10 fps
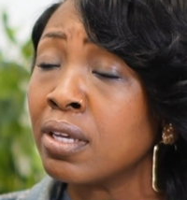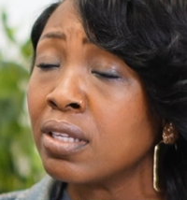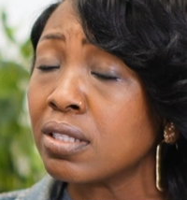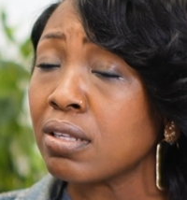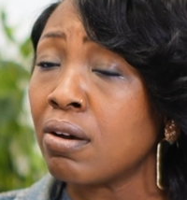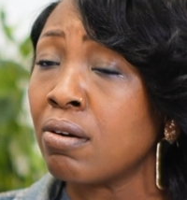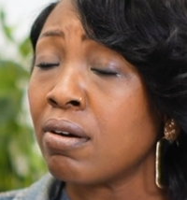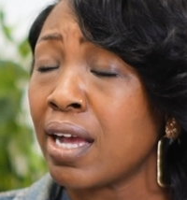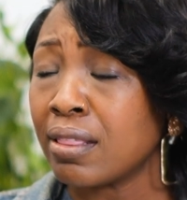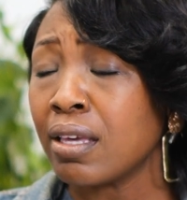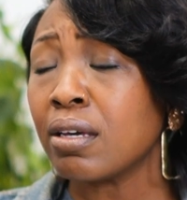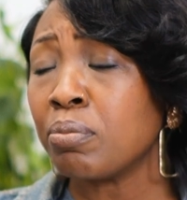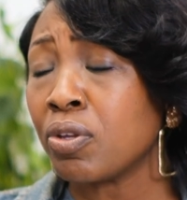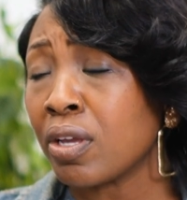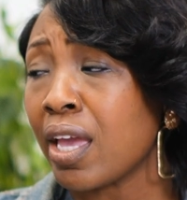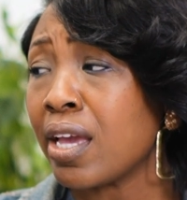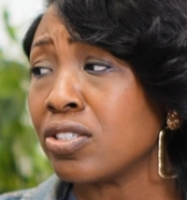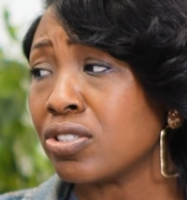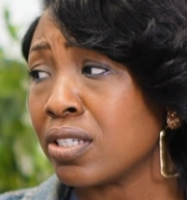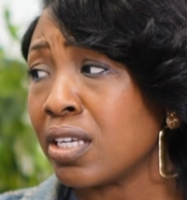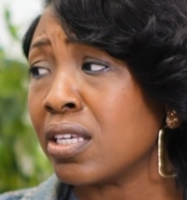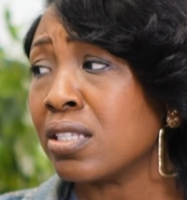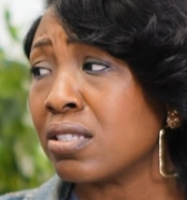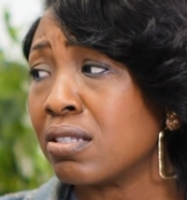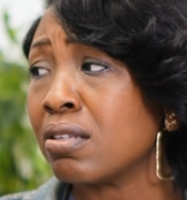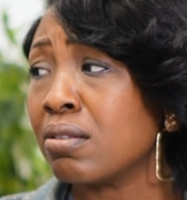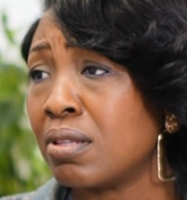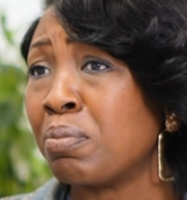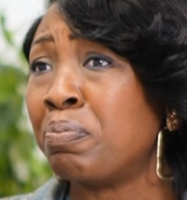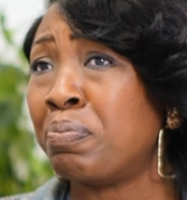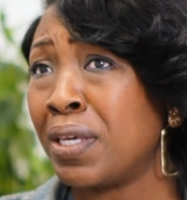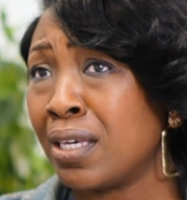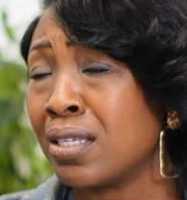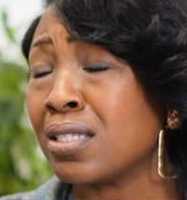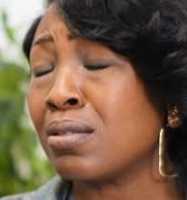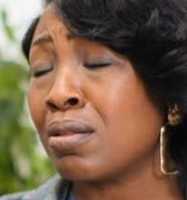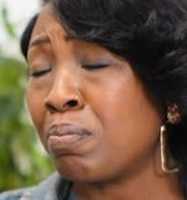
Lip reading: So I think communication is the biggest